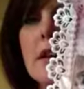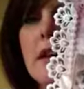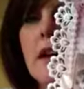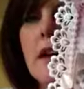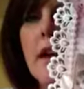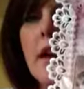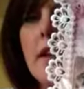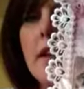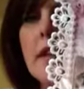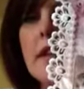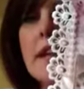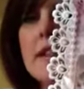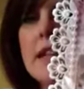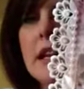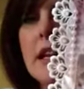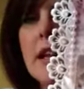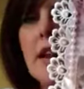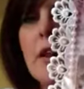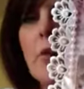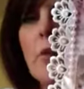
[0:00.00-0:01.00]
and these are
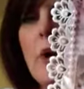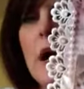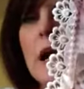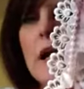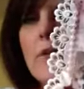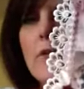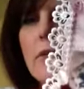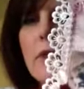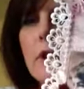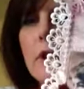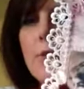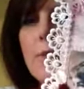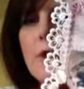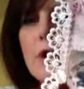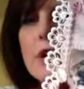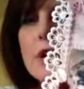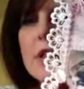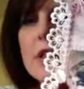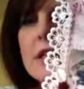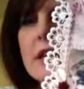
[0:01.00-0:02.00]
little white foam
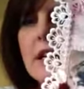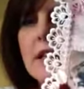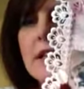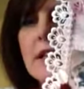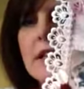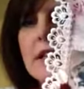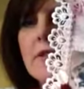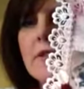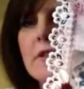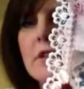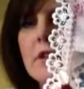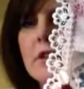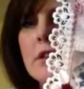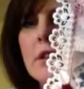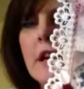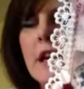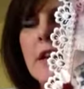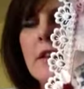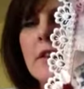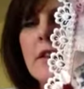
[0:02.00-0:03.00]
roses I'd gifted,
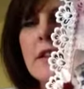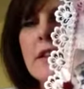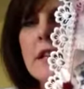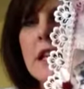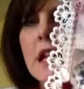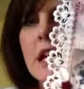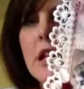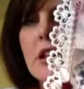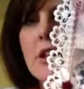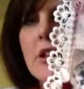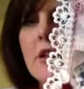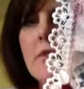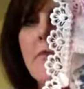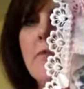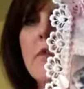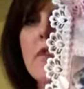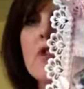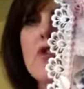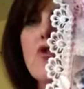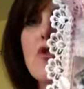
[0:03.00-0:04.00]
and they take the
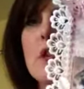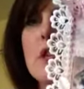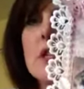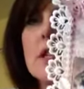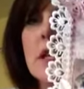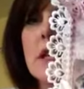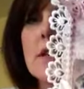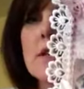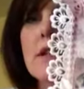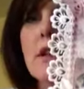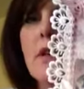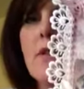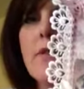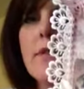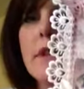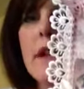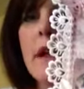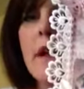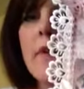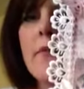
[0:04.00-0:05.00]
distress inks
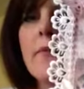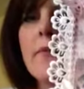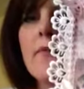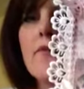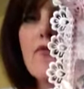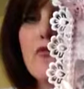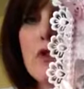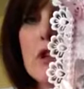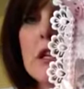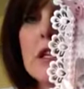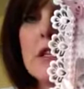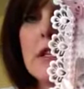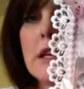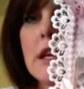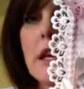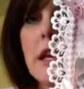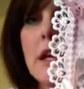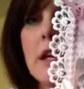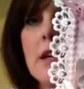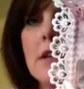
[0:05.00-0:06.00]
lovely, really
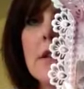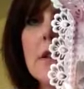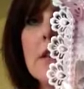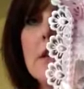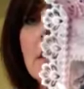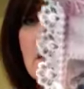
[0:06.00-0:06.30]
nice.